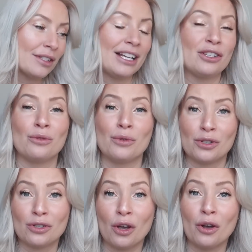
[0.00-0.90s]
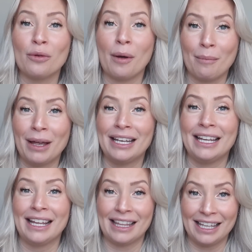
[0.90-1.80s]
They do so
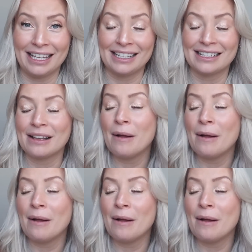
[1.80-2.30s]
many things.